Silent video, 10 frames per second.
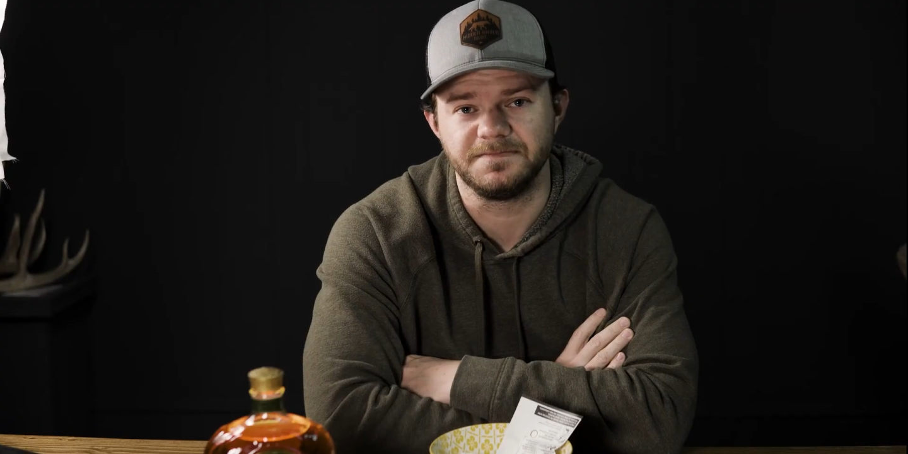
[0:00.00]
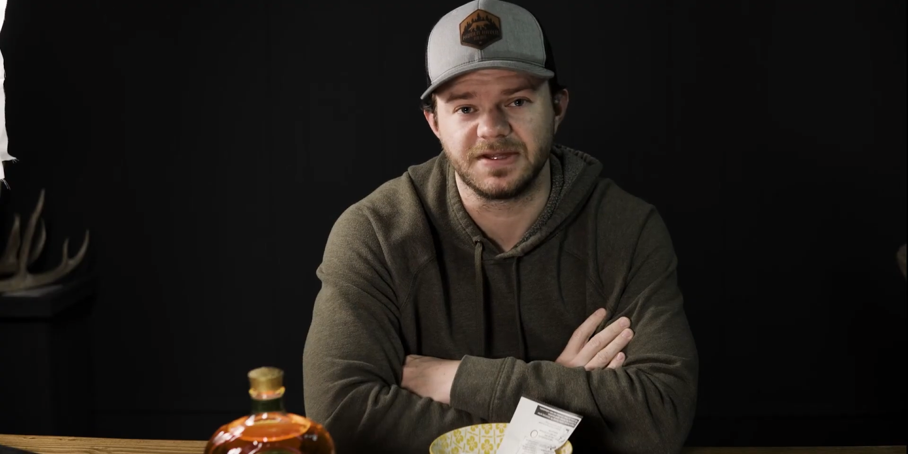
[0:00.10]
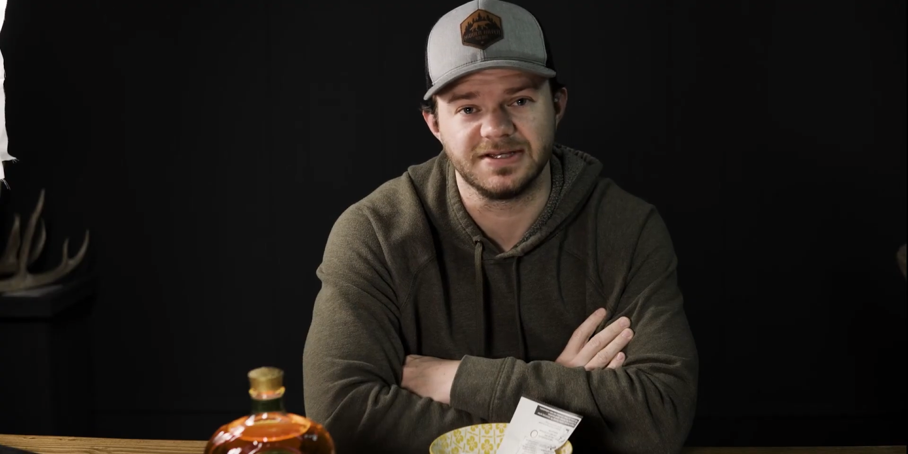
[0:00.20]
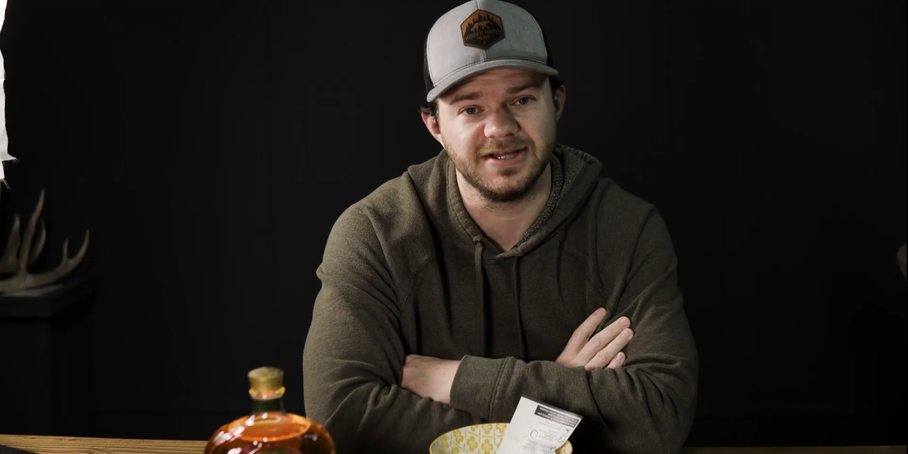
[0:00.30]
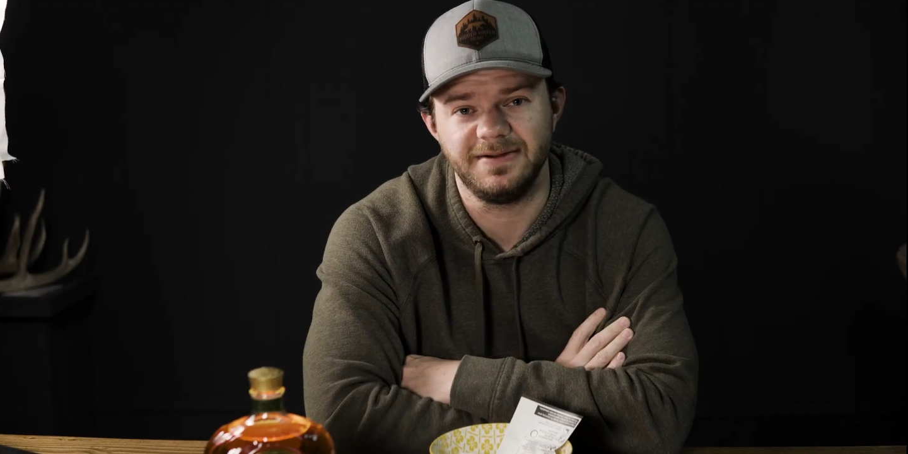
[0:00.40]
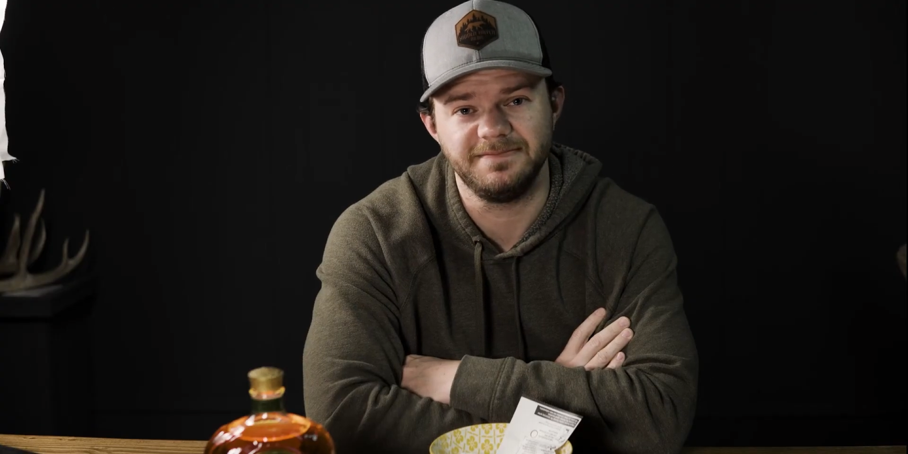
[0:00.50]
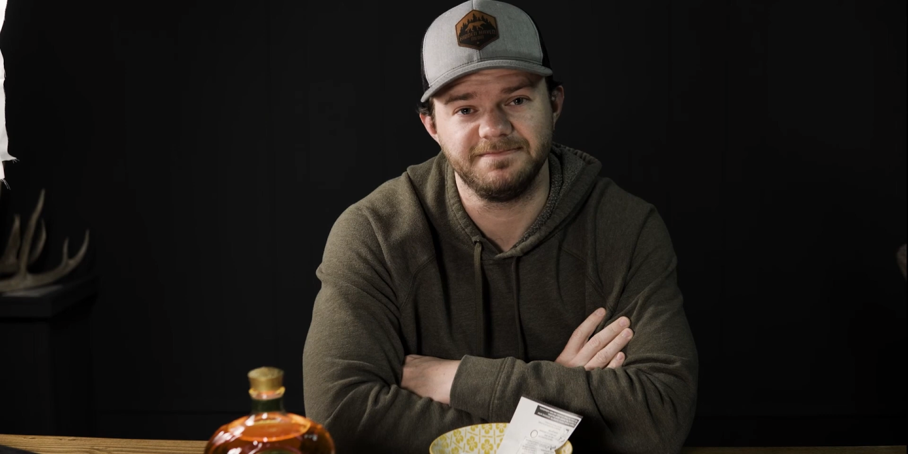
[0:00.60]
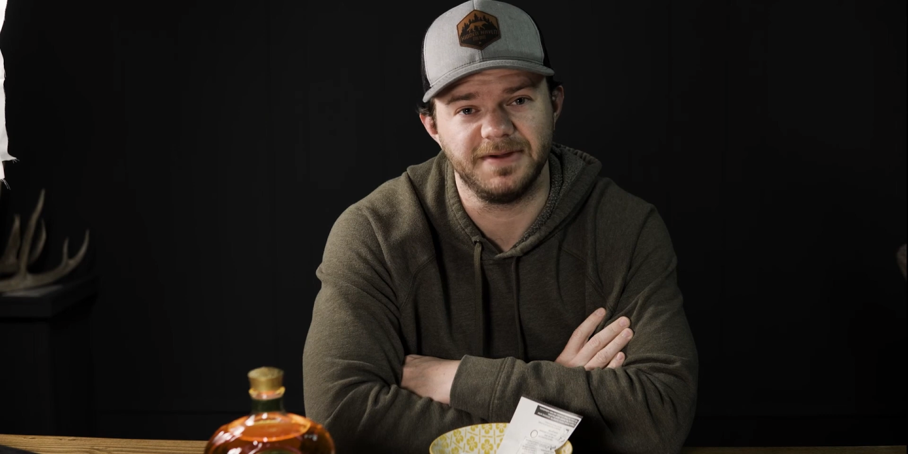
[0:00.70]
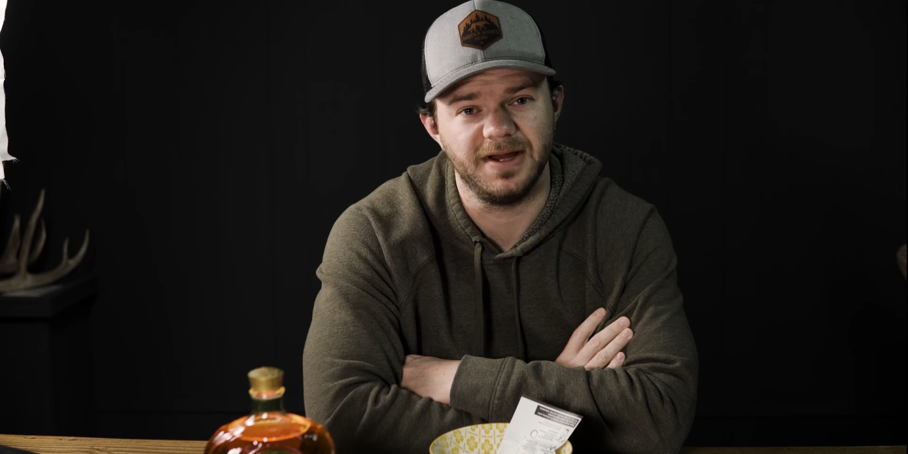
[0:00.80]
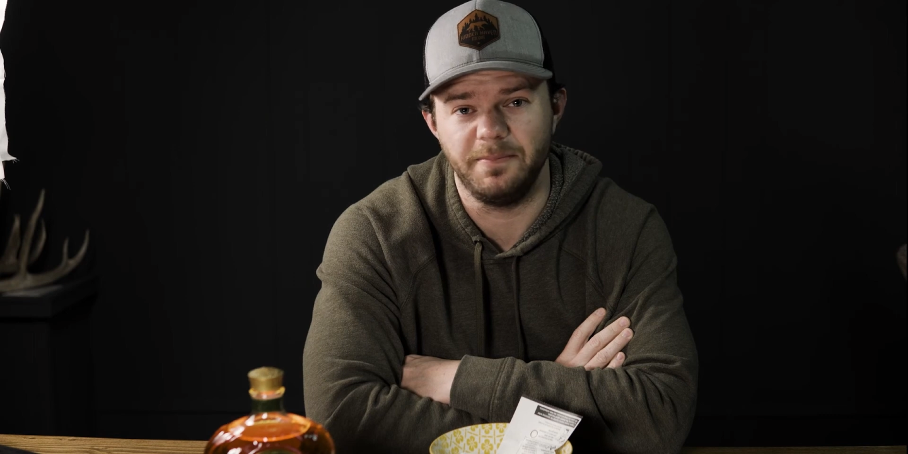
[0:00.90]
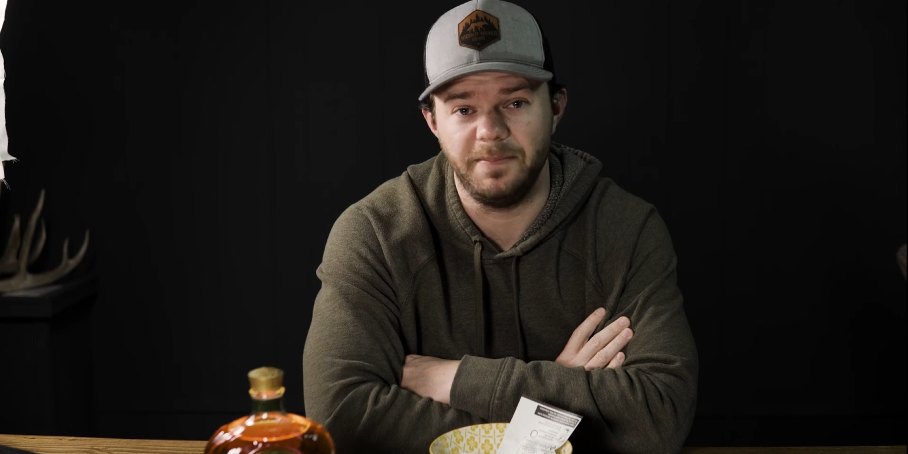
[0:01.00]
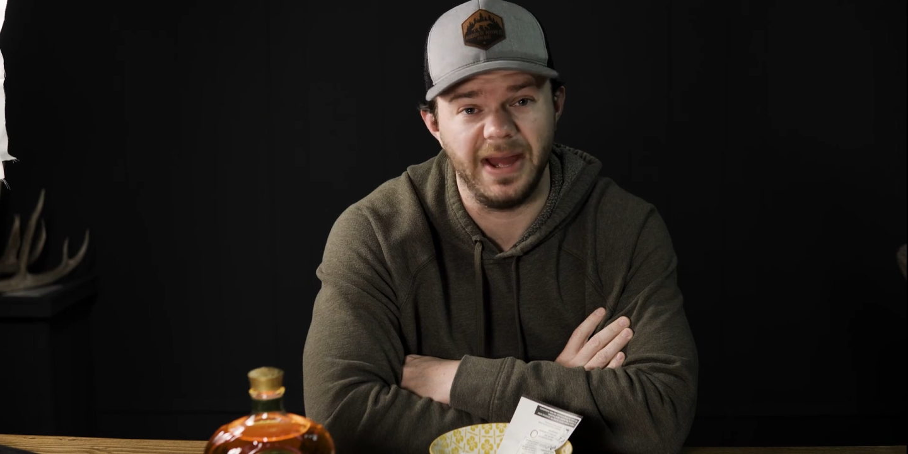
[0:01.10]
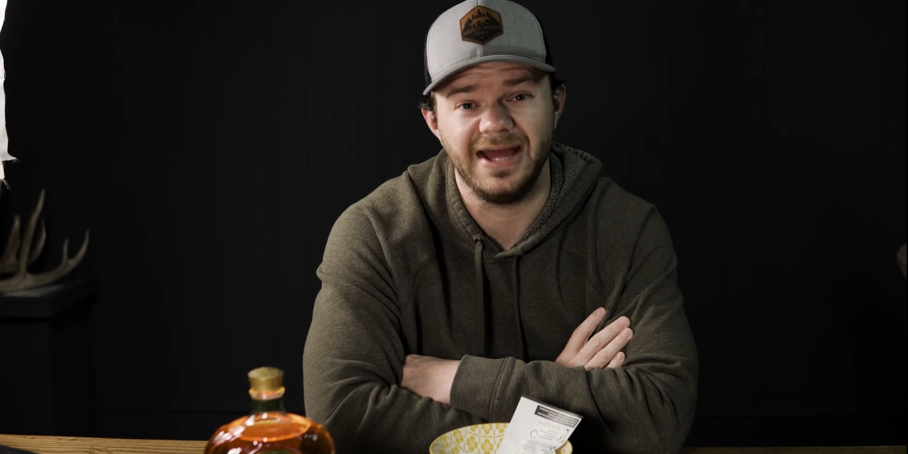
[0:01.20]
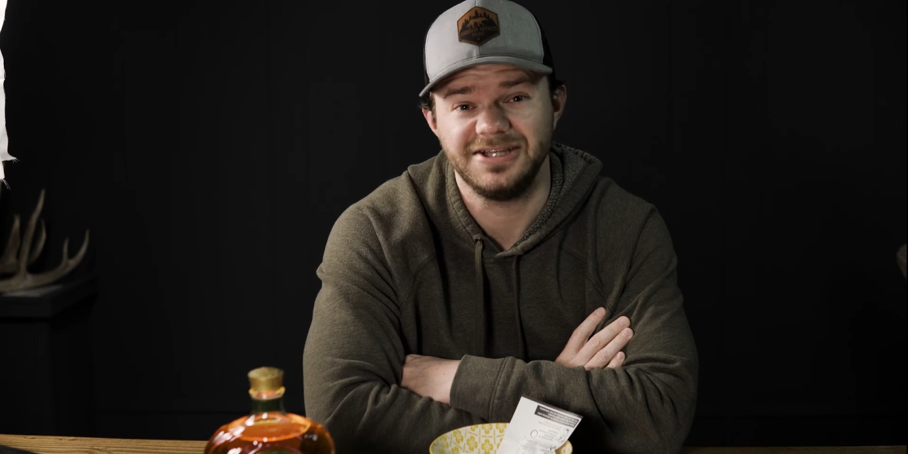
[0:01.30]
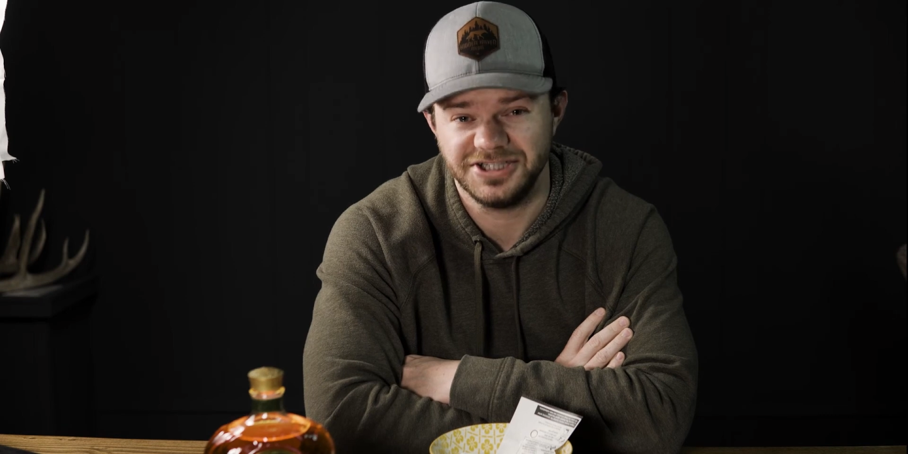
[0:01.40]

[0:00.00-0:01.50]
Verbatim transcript: Because I'm a bad